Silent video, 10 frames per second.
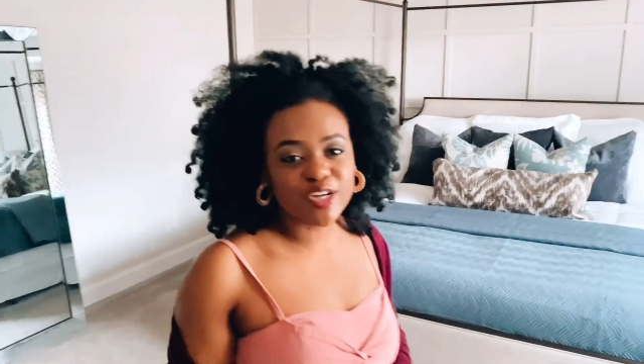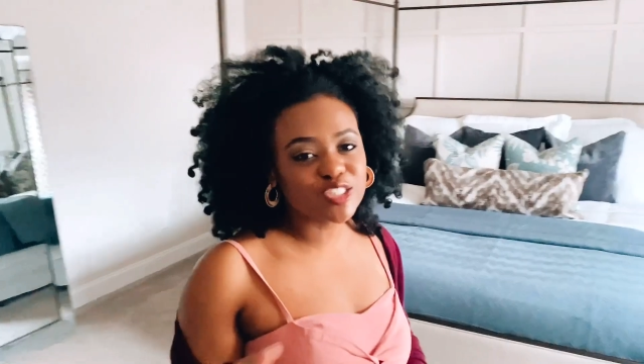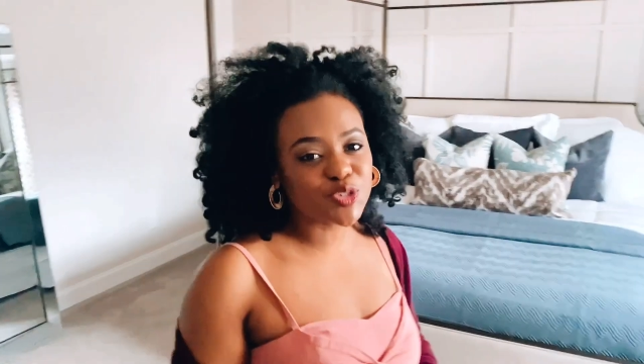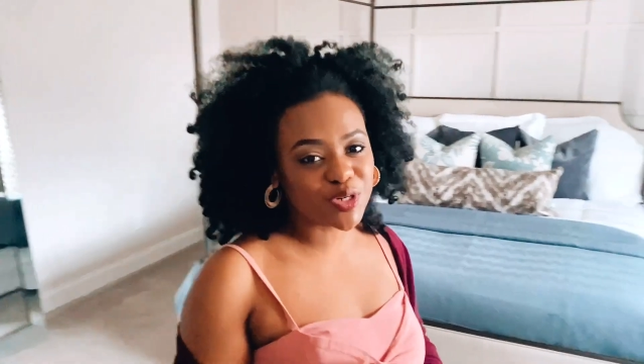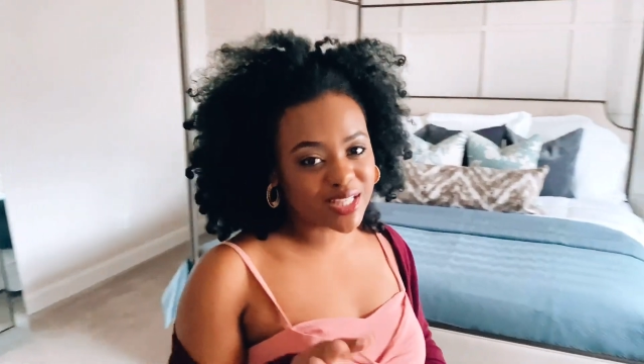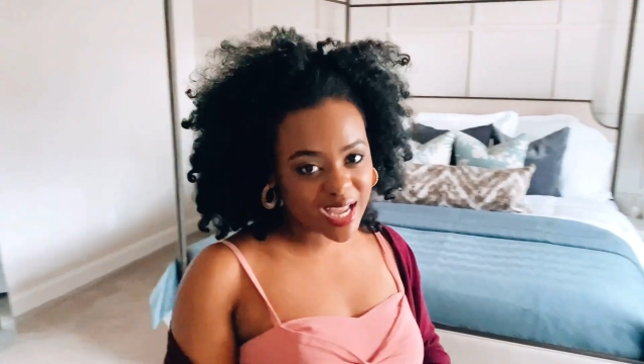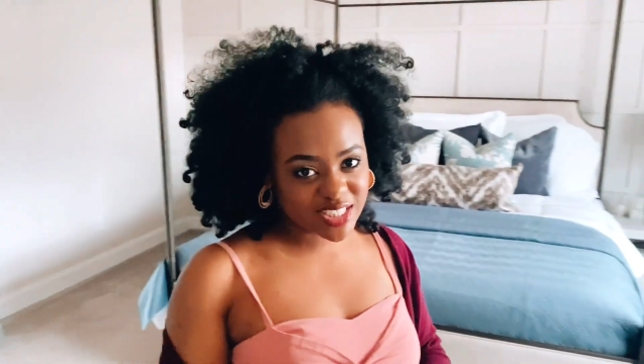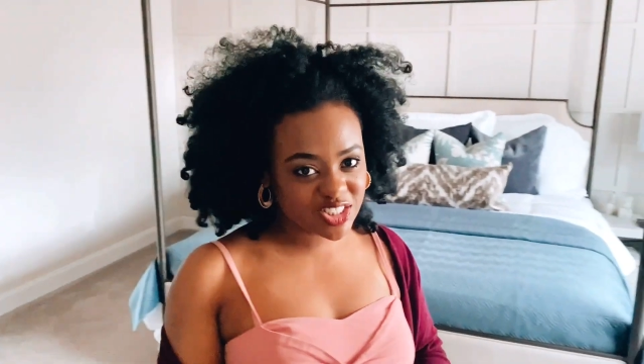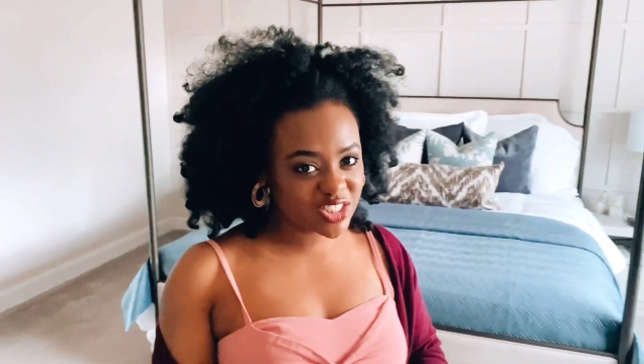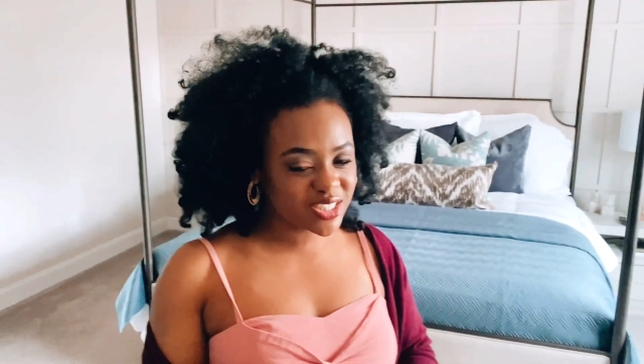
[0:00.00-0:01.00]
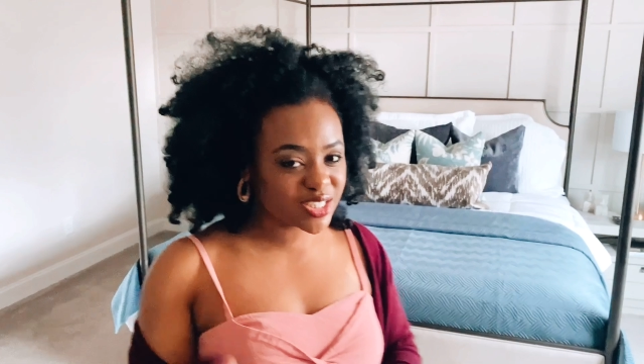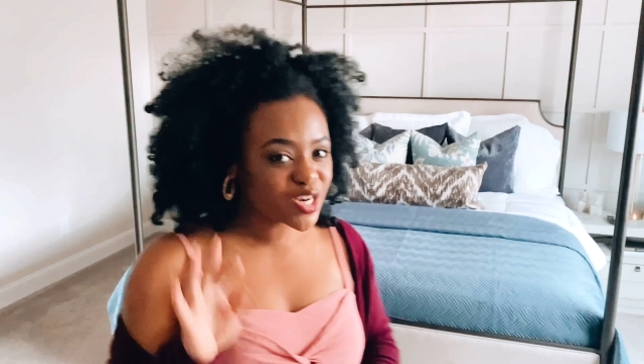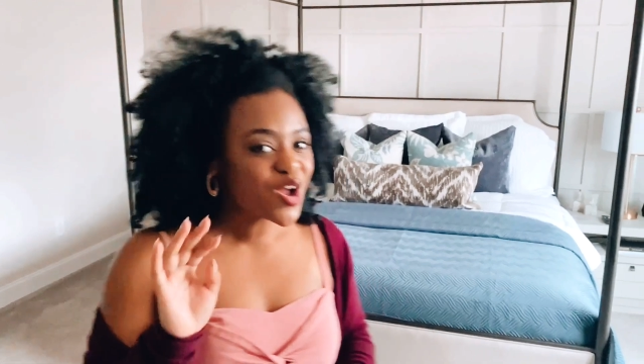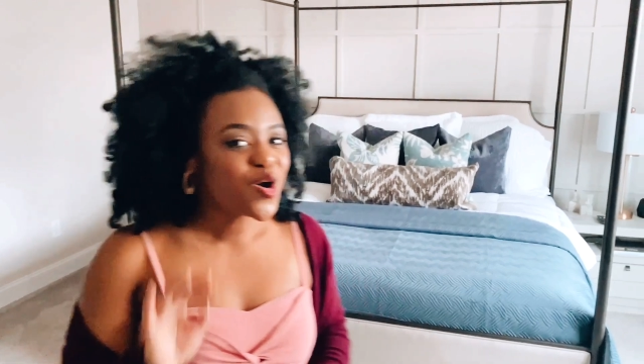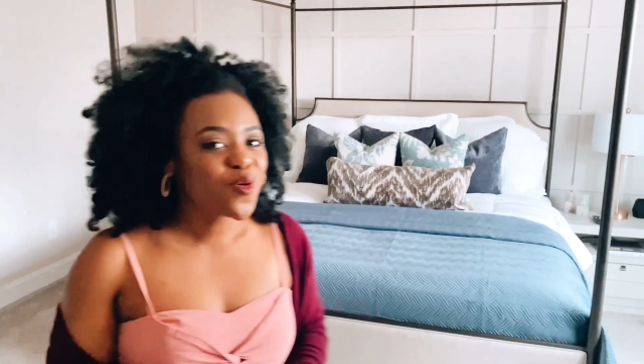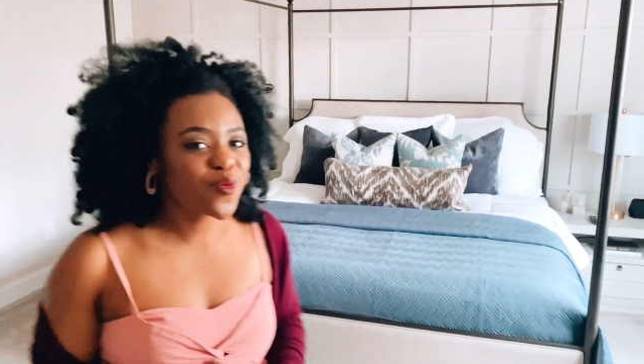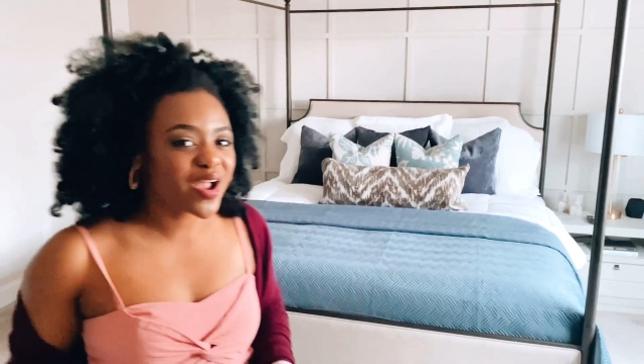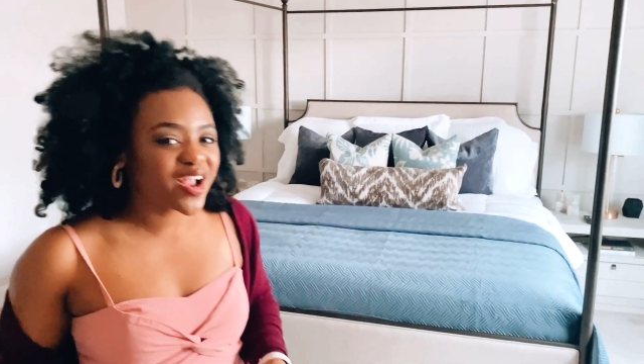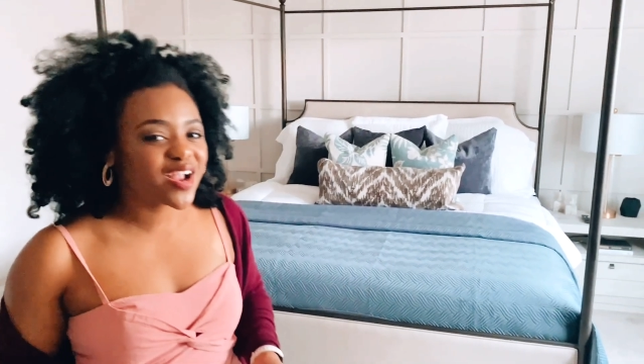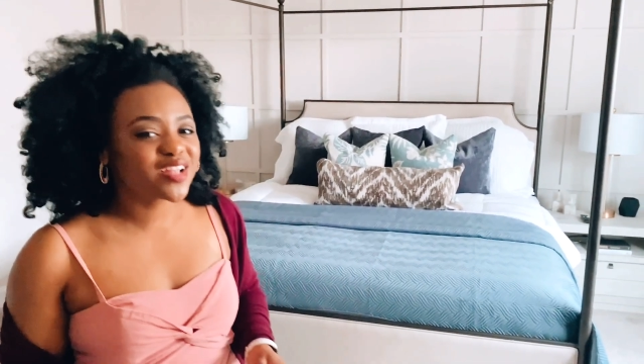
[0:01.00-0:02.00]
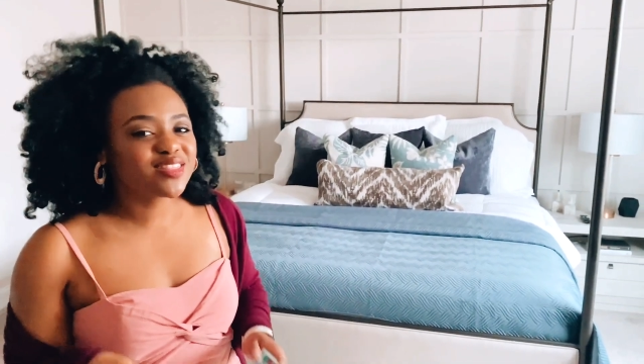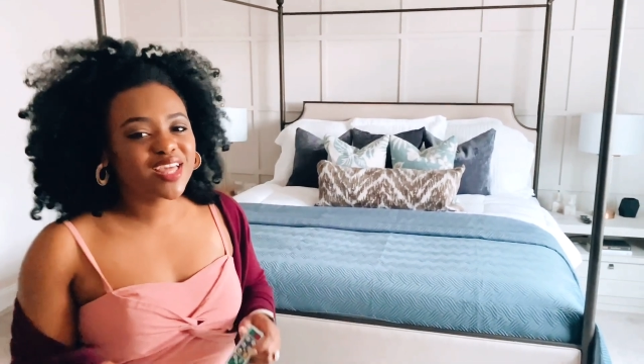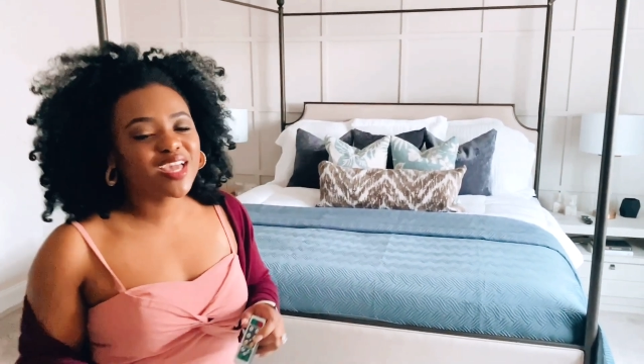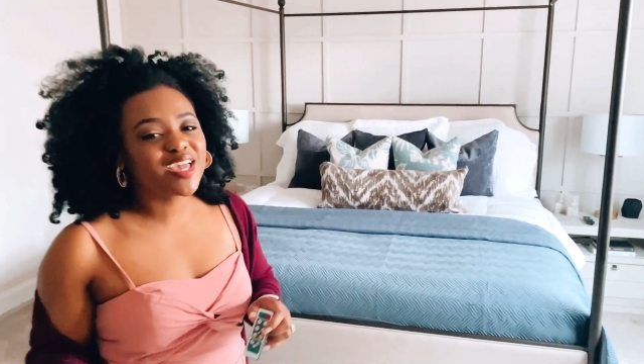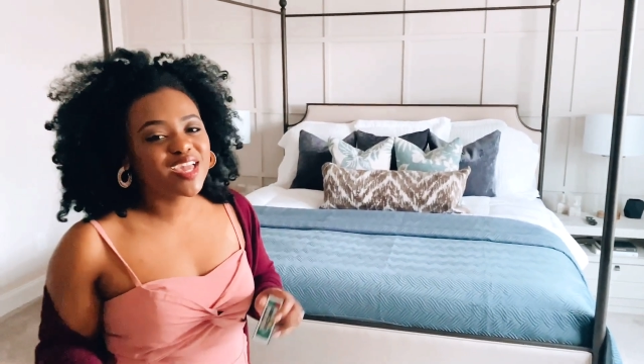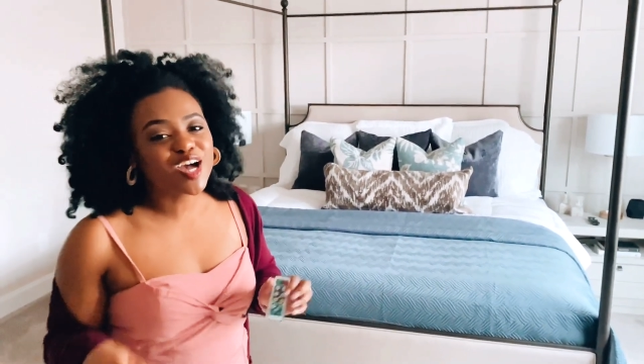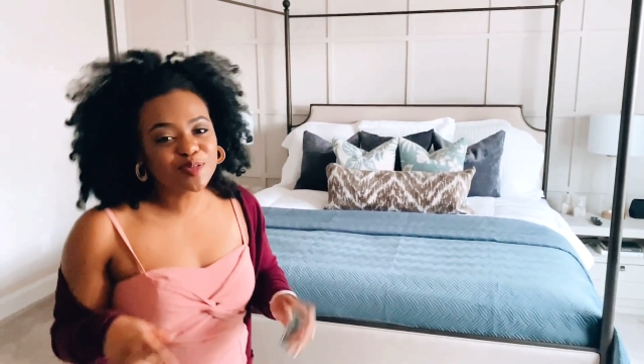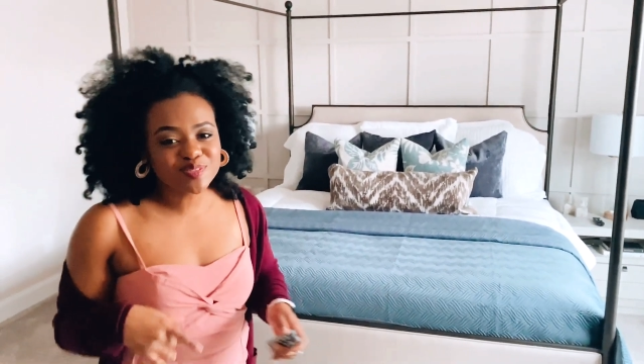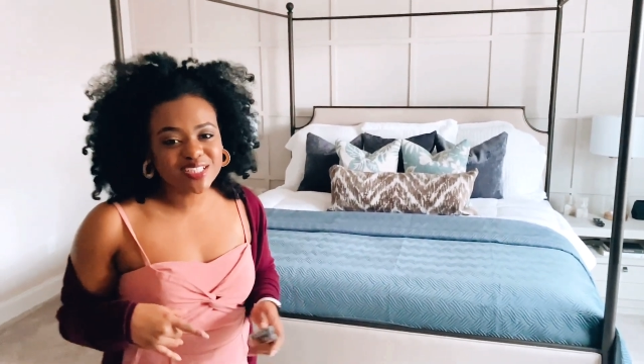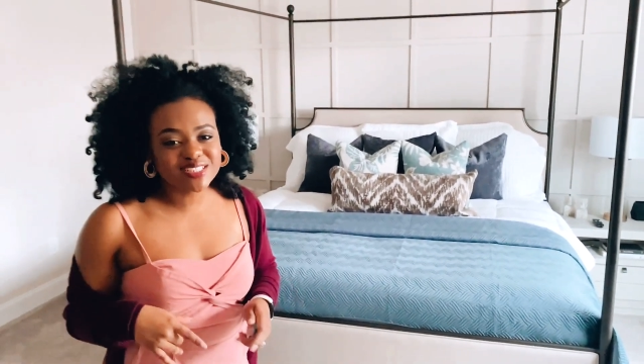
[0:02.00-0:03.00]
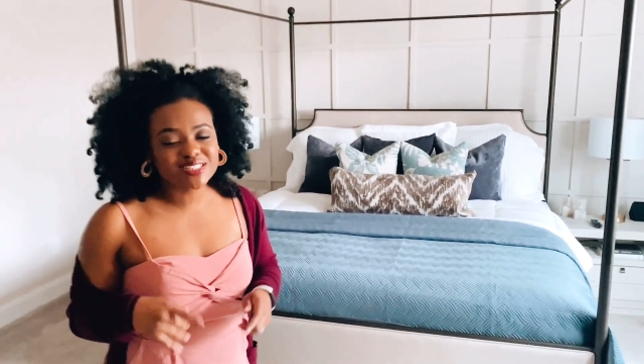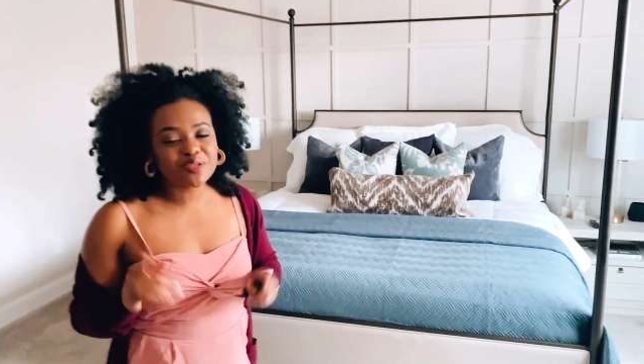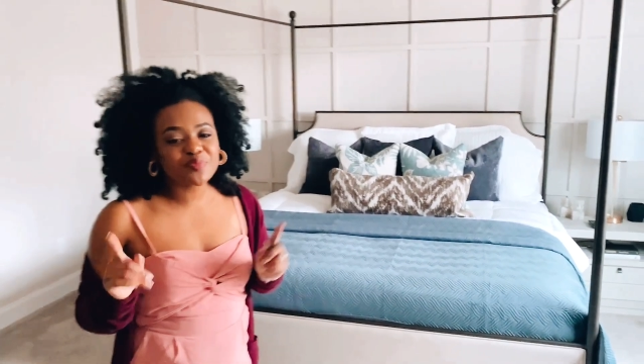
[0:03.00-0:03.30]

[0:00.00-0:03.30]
Your Door last year, where they helped us